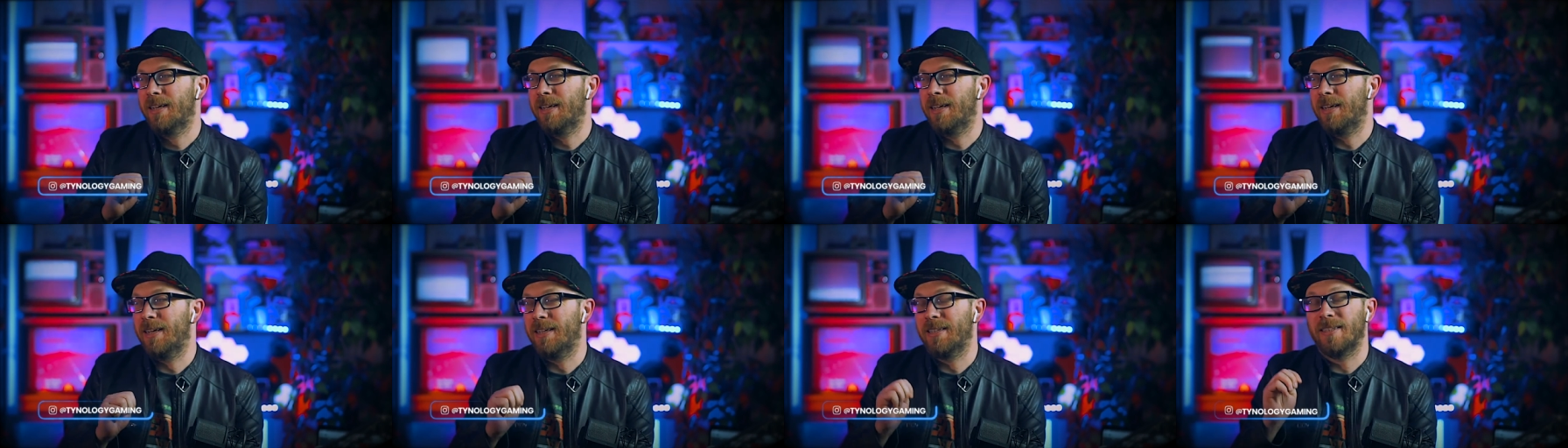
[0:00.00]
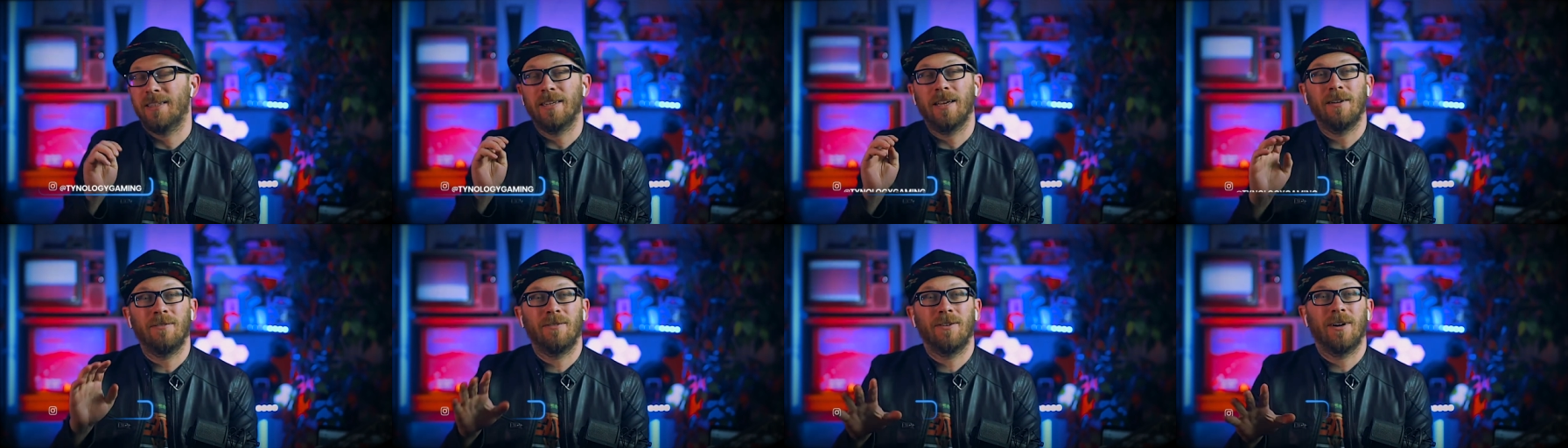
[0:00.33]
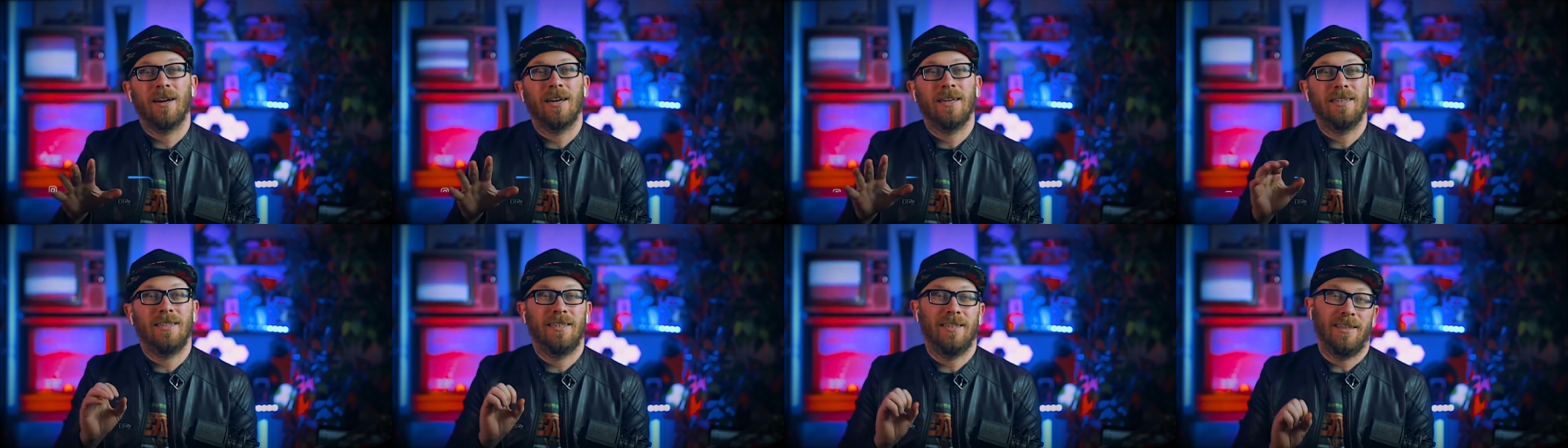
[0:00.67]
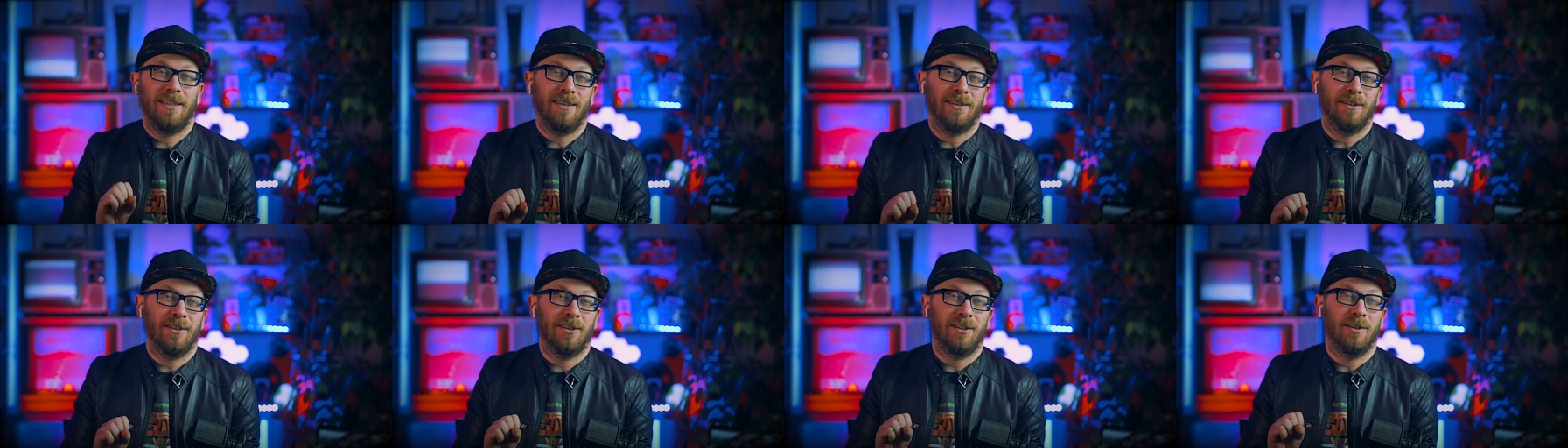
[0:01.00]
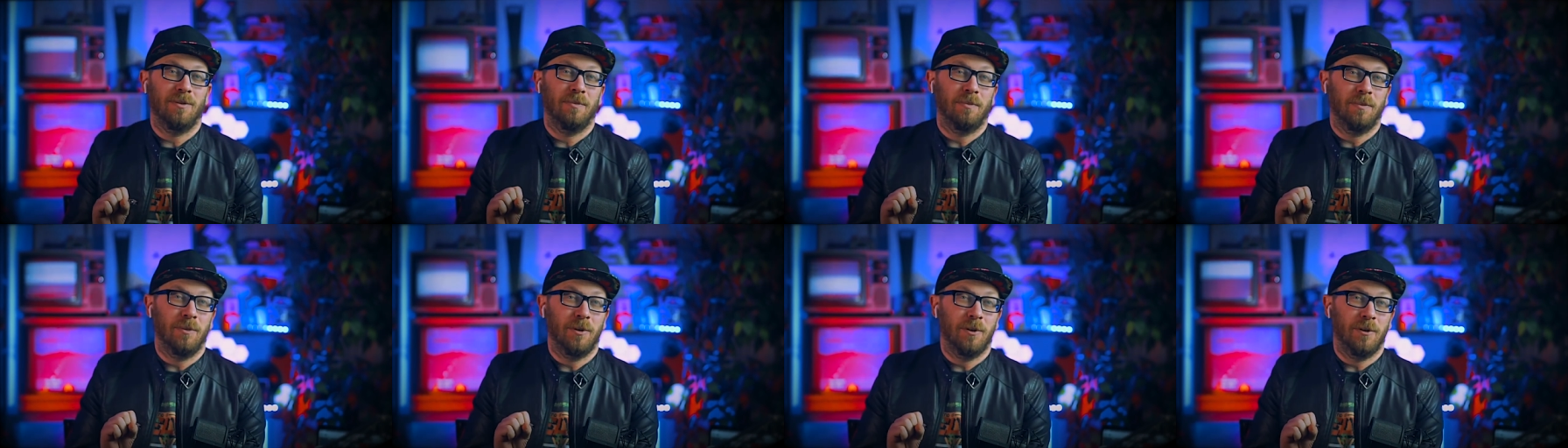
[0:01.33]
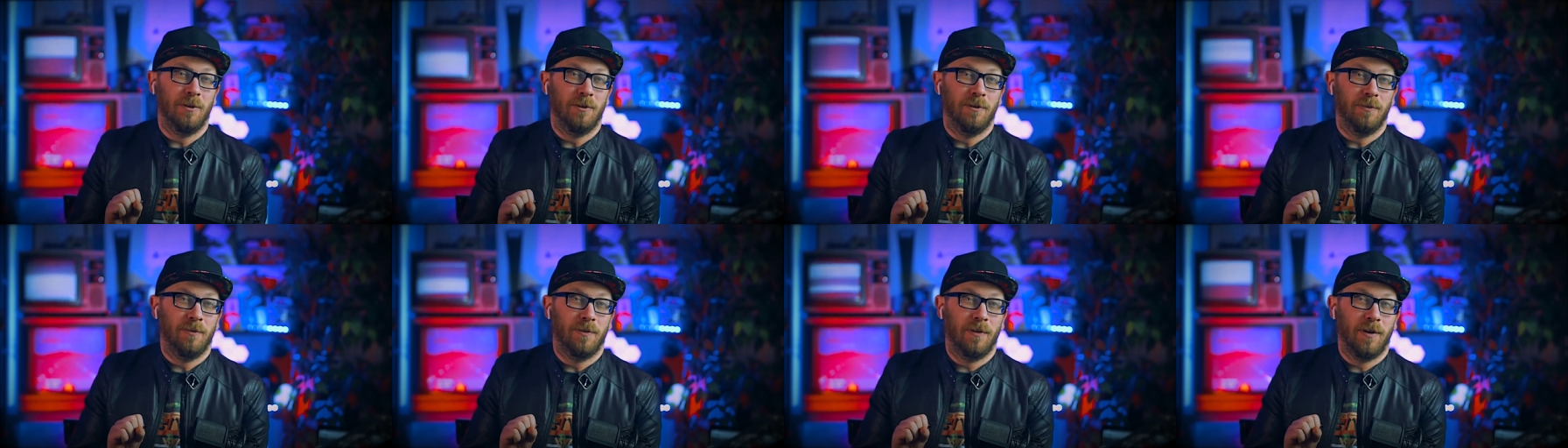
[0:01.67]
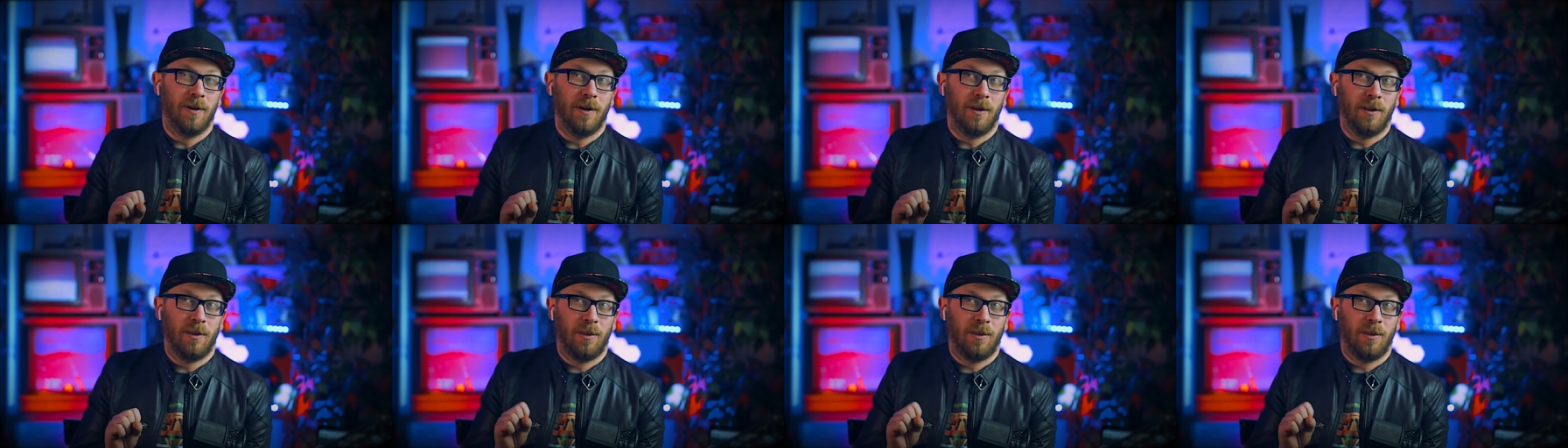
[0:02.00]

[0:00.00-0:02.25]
Uh, it's never ideal to move